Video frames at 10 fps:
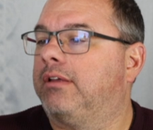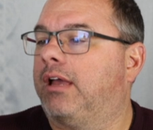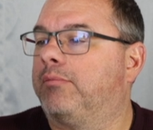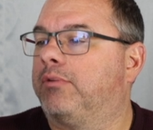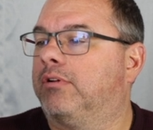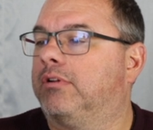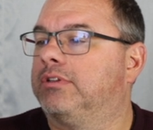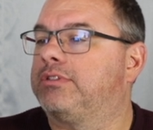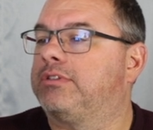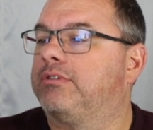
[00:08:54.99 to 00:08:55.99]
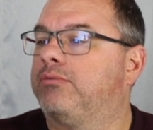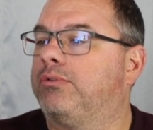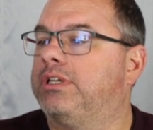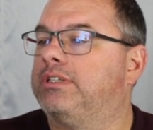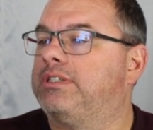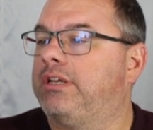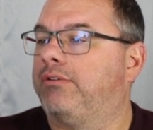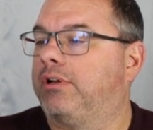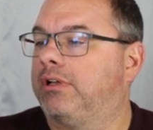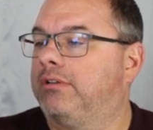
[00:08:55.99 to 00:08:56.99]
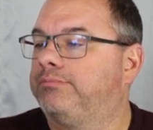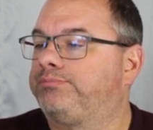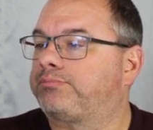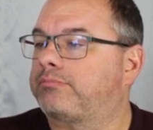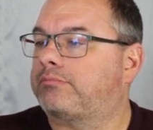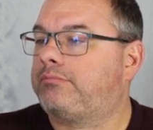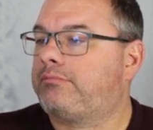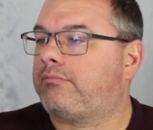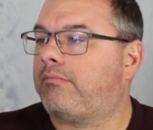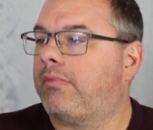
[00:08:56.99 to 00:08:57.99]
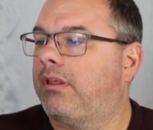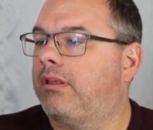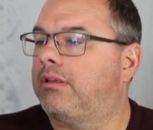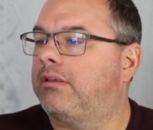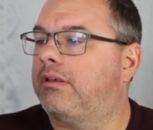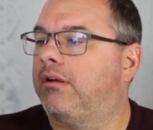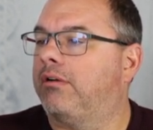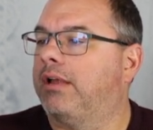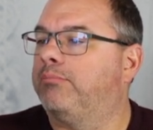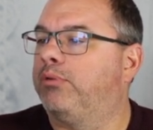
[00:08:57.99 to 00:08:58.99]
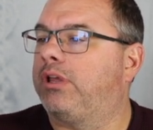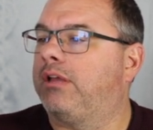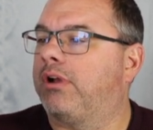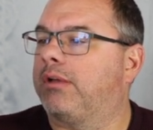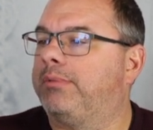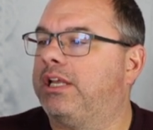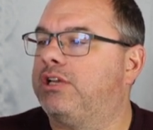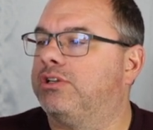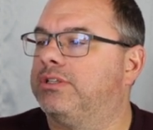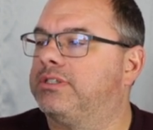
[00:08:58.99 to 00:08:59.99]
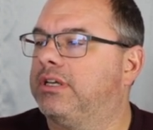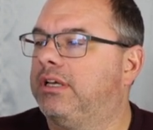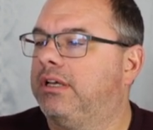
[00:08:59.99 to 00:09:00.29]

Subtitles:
Emerald's, Rudy's Sea Grill. All right, booking recommendations.